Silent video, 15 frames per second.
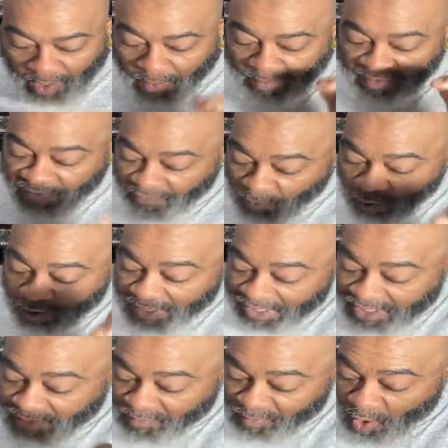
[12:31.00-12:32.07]
Before
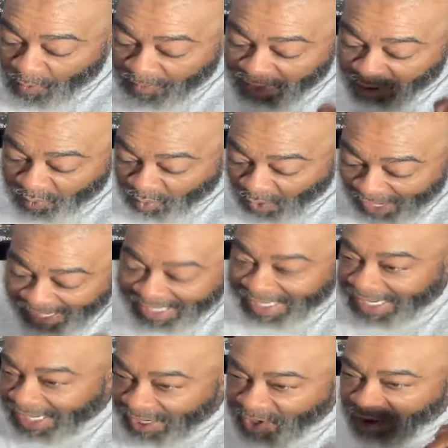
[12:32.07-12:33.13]
this moment, right
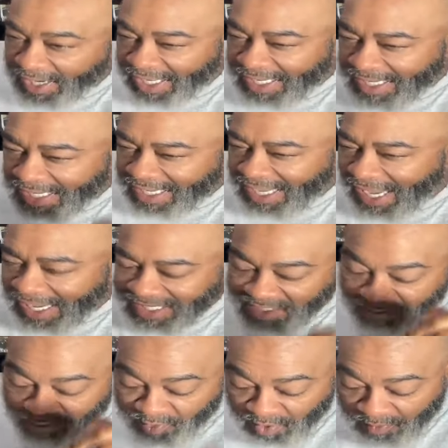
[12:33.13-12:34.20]
here in the
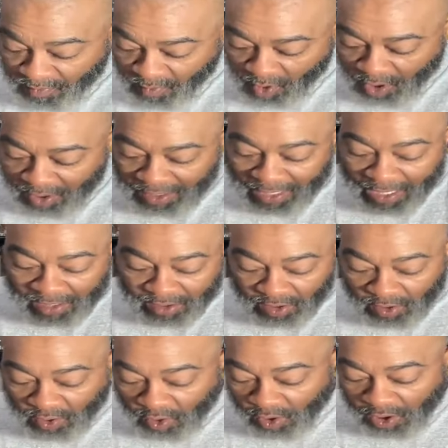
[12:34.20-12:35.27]
Gospel of Mark, the
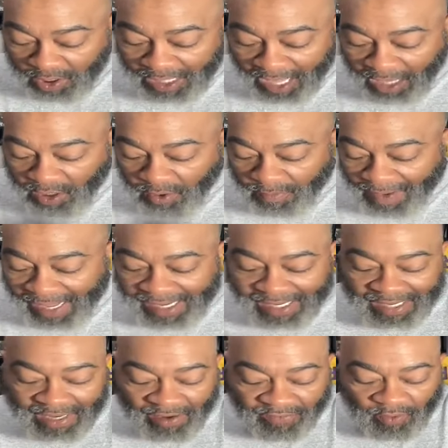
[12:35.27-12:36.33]
Lord God
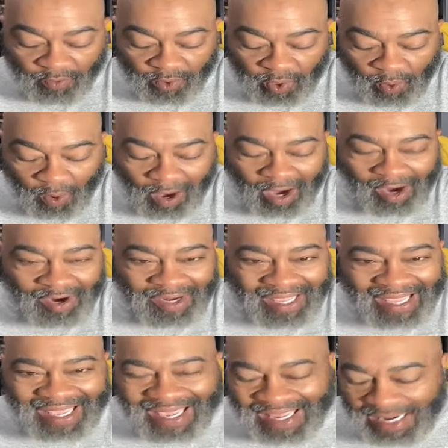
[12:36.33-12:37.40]
Almighty never required
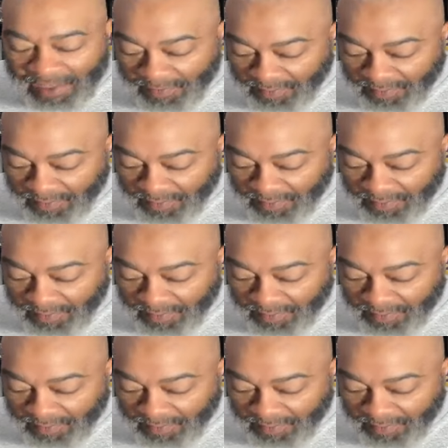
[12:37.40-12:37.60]
any